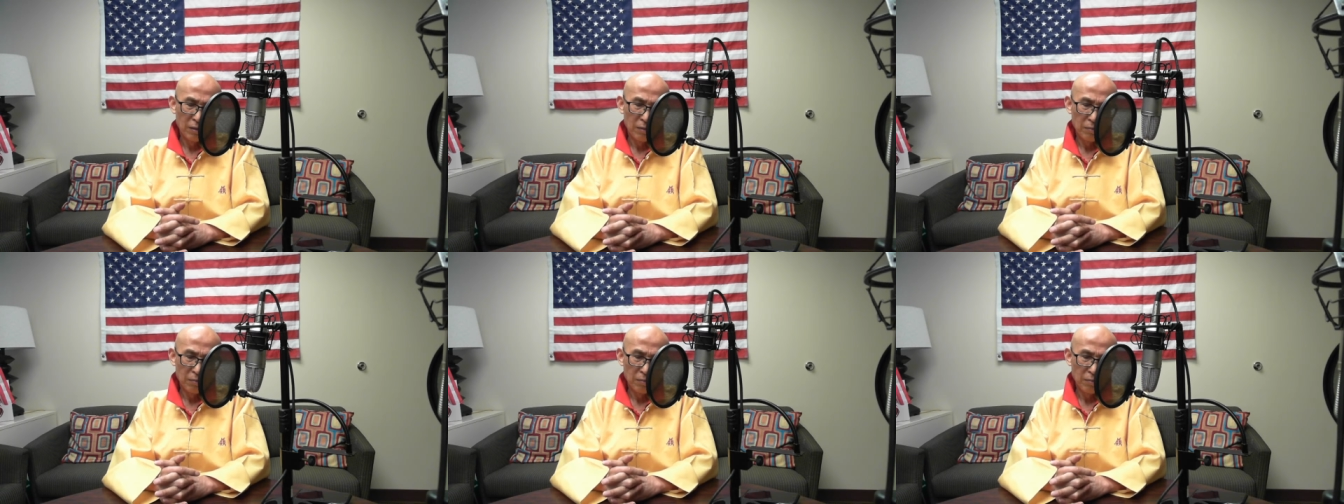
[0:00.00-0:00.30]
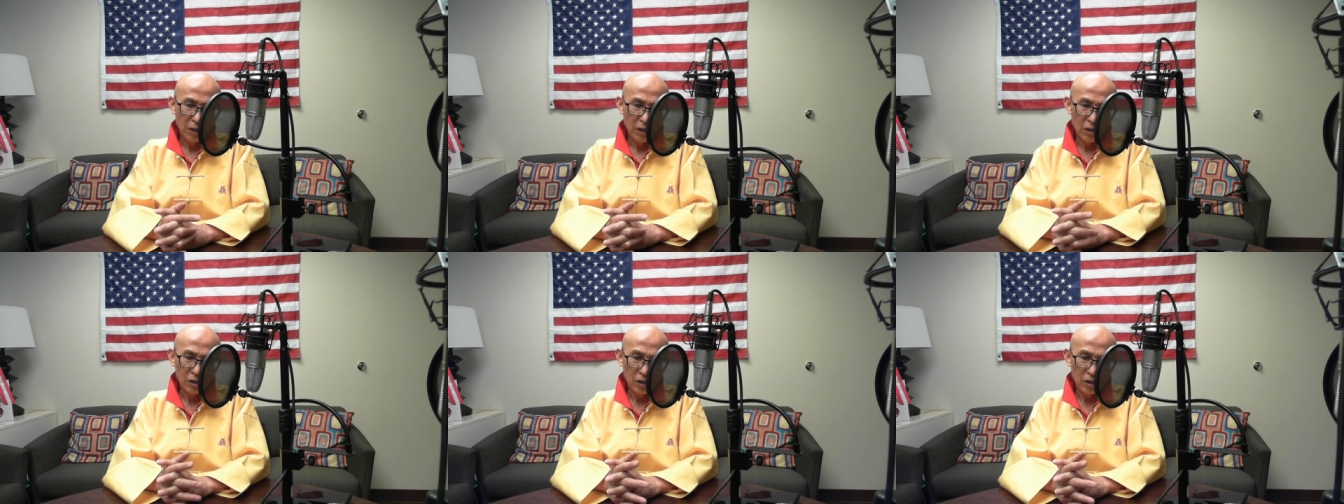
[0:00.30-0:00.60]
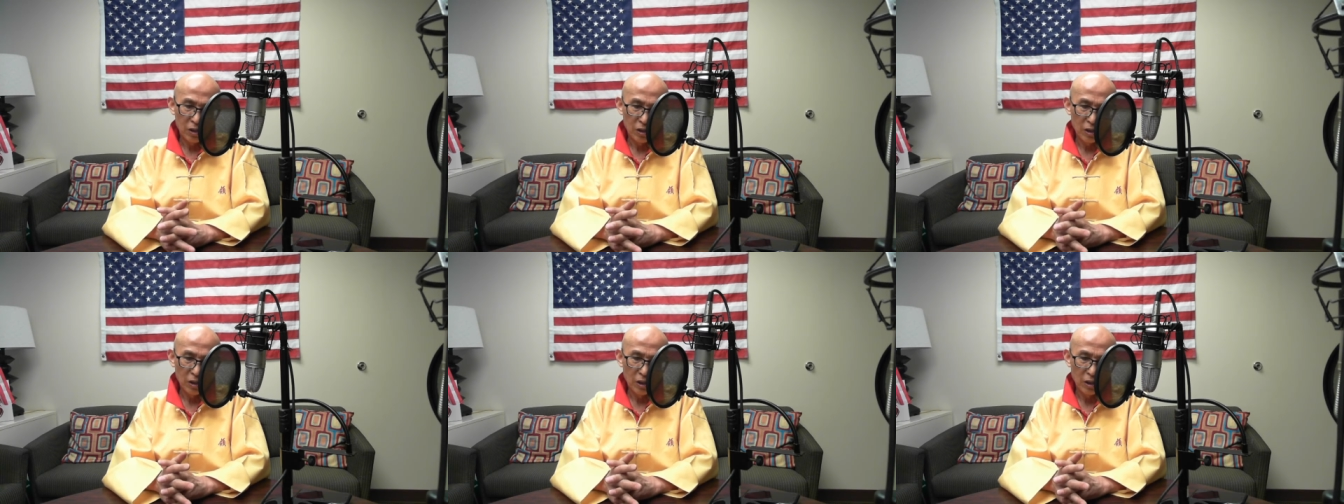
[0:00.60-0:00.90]
But
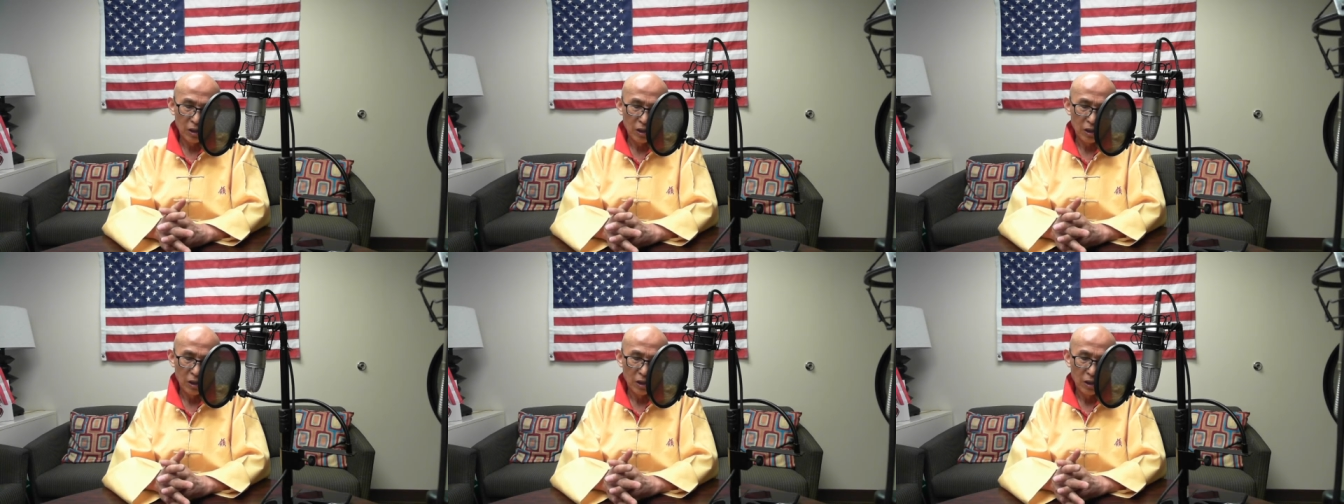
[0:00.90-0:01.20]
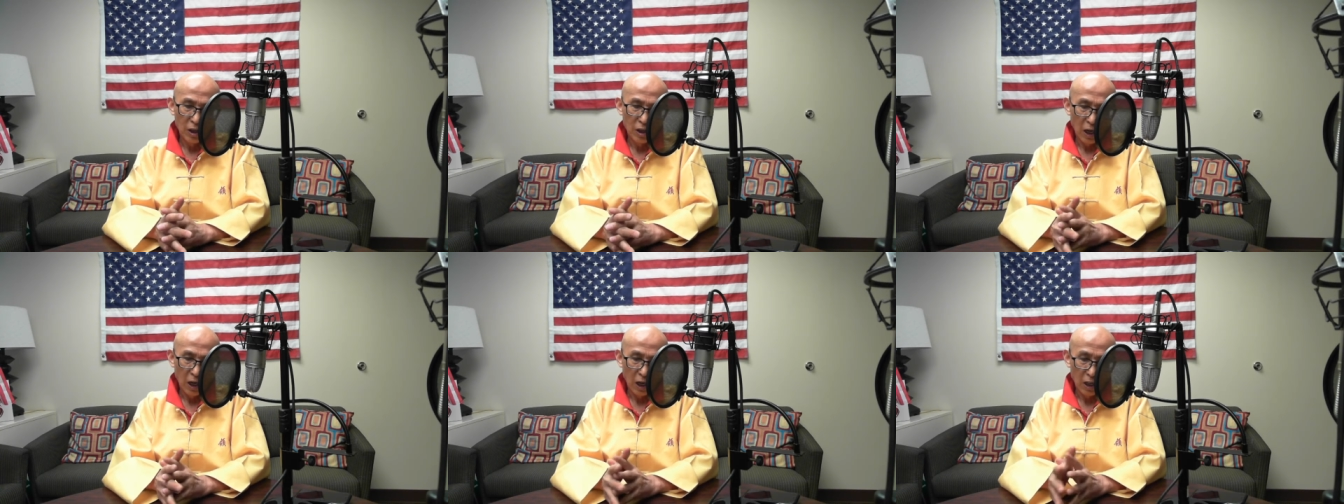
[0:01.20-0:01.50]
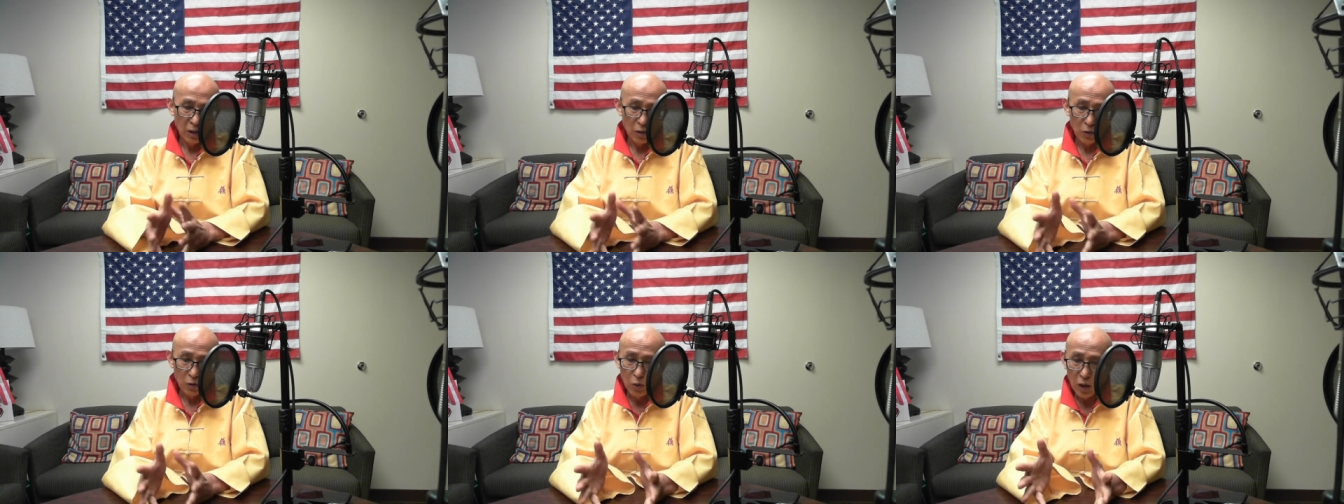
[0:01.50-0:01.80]
she had
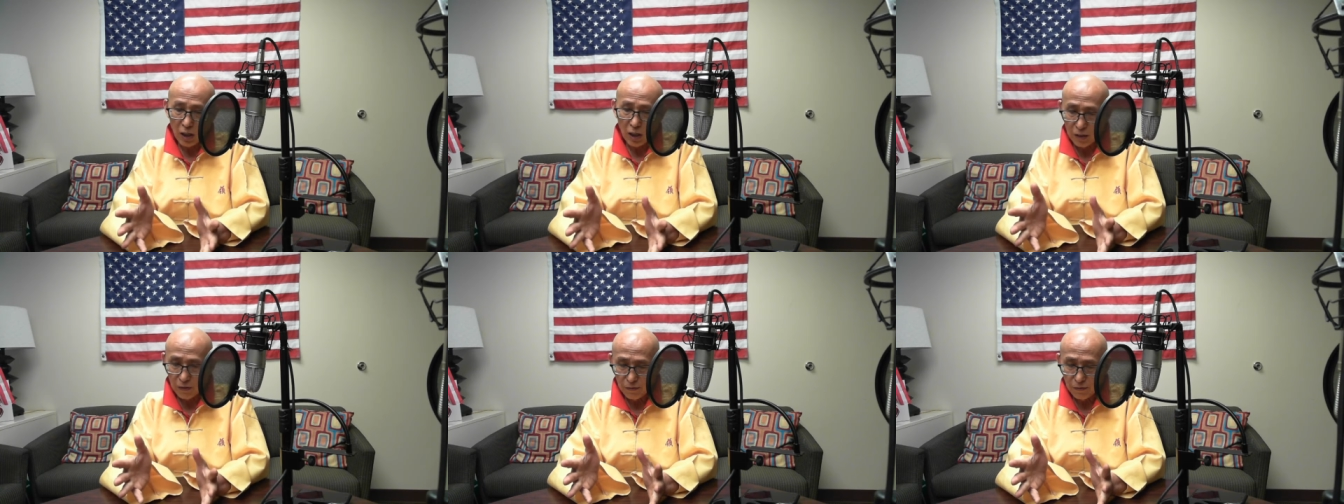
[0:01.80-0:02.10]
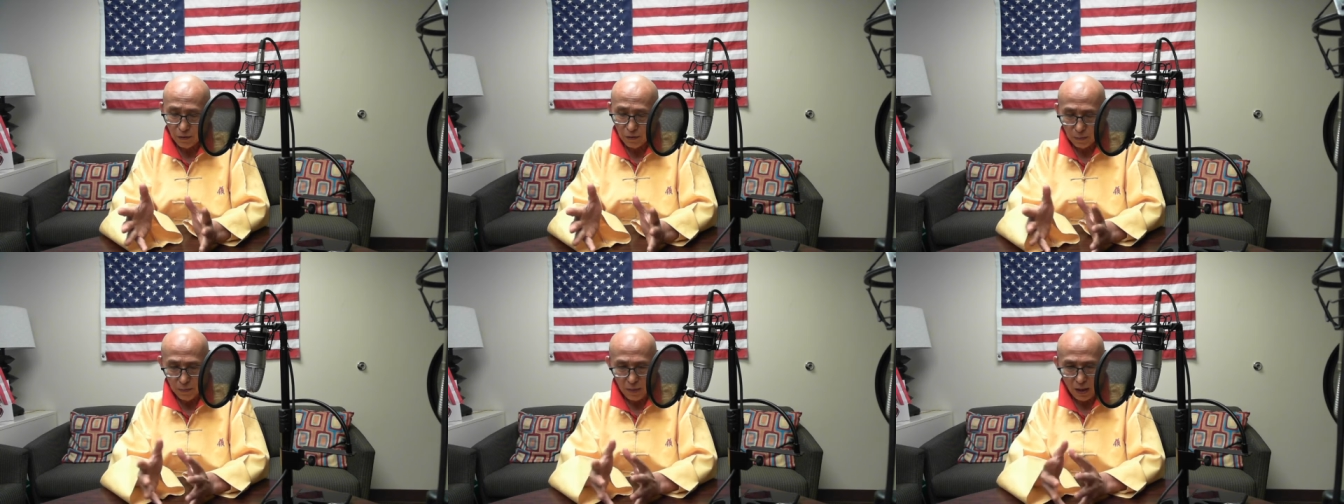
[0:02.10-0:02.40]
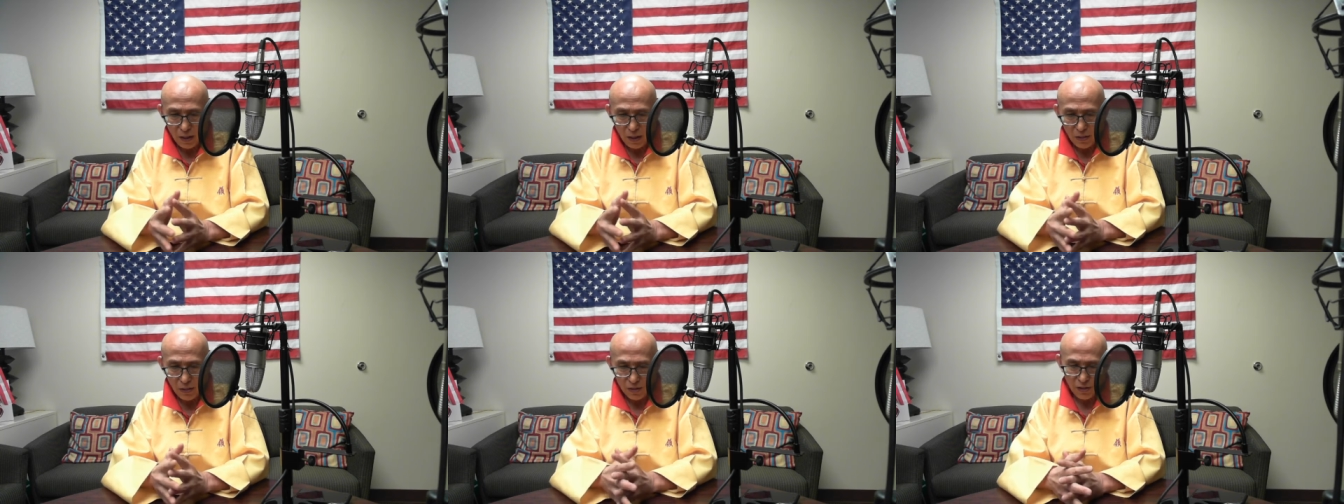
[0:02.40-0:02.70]
to quit for a
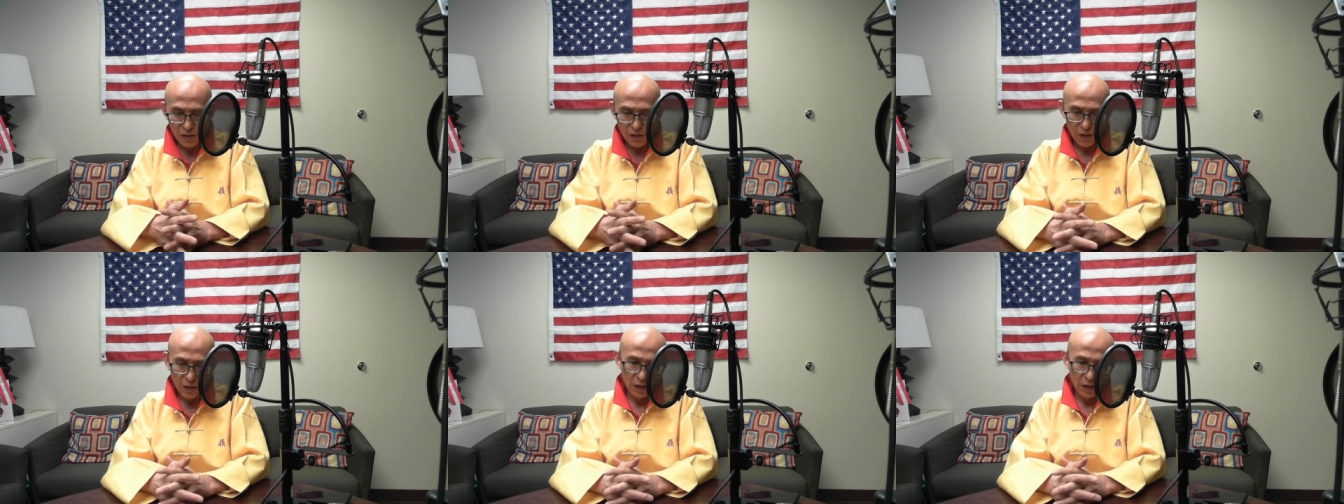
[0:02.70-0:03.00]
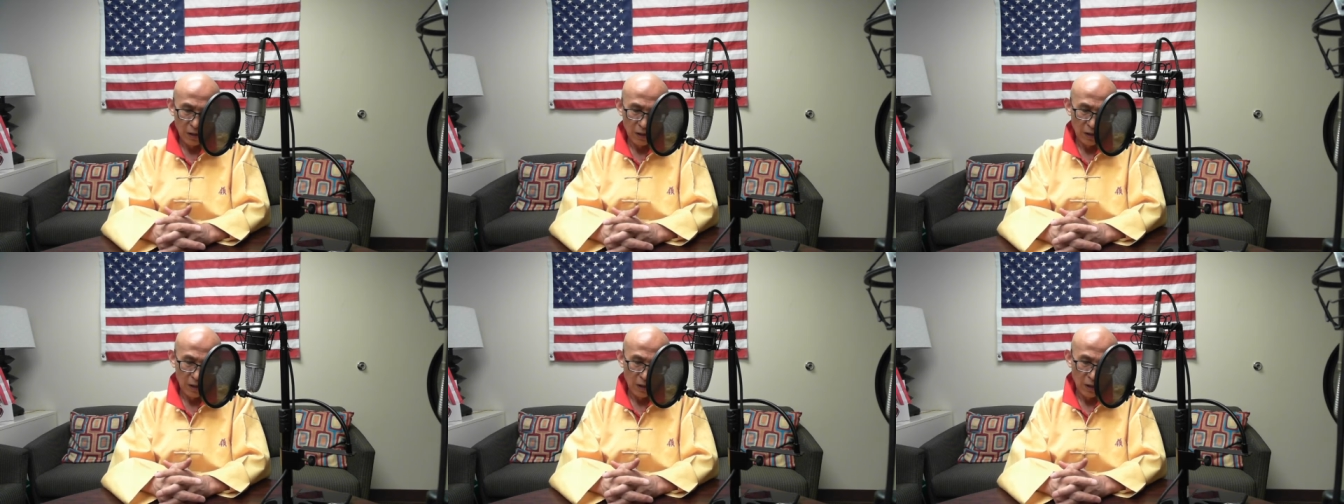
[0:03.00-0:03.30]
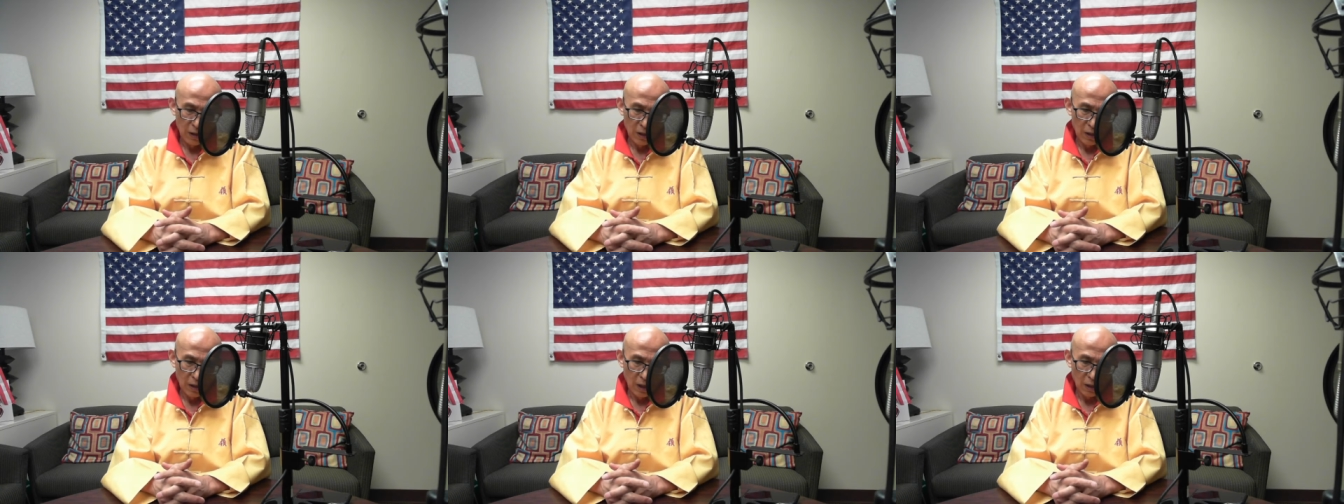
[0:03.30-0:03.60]
month
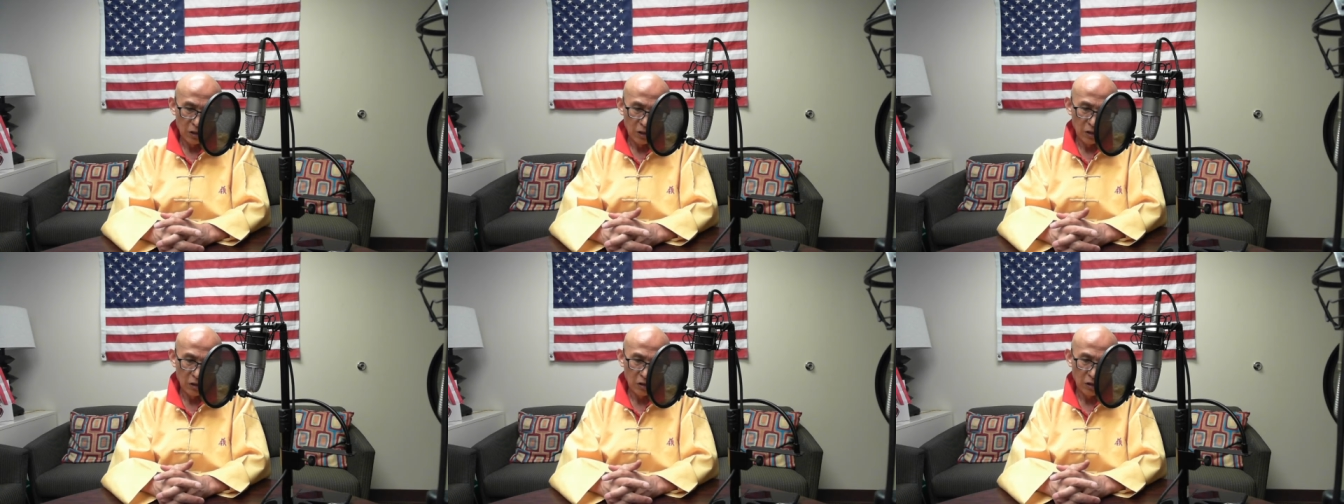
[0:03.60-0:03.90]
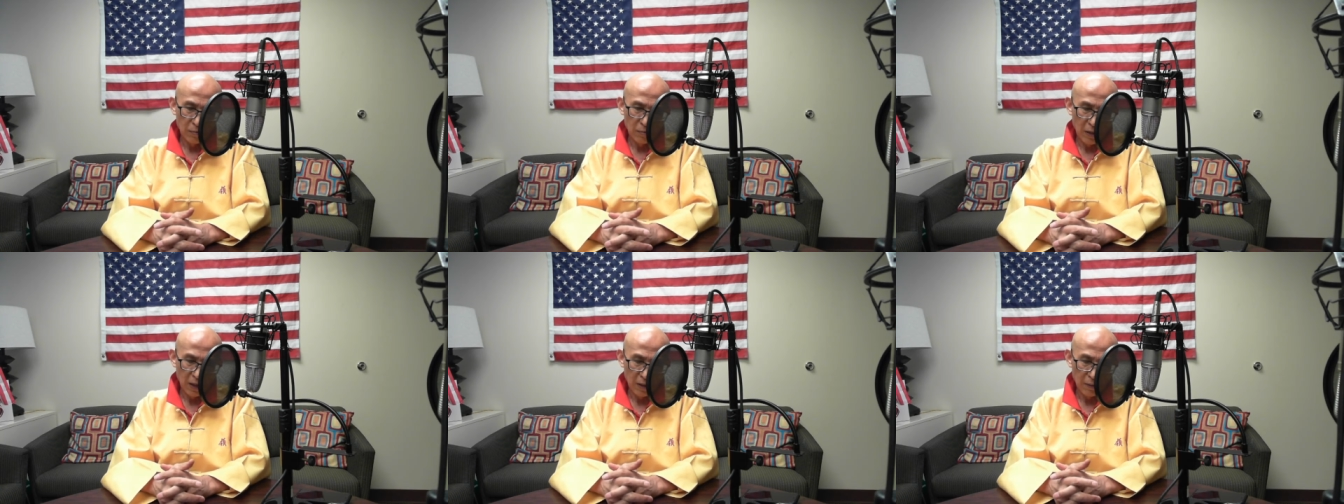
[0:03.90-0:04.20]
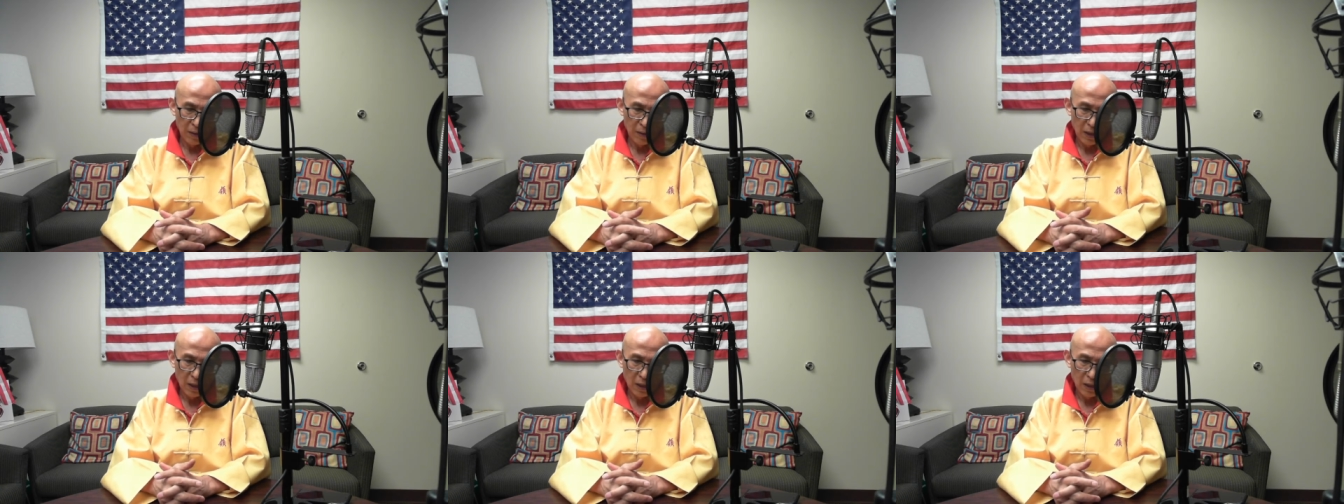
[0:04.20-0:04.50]
until she met
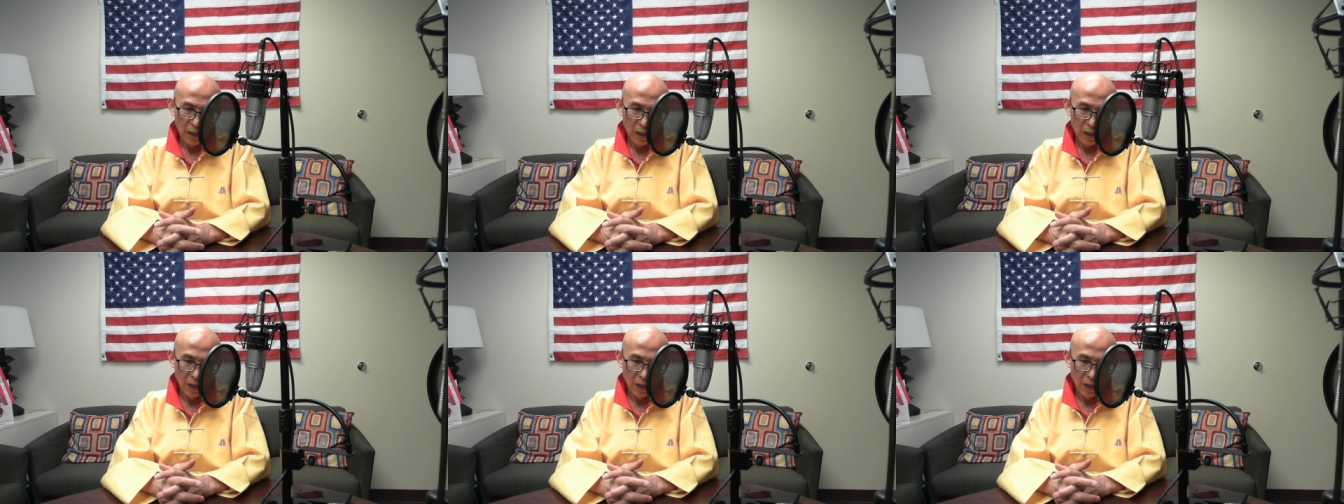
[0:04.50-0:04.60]
me.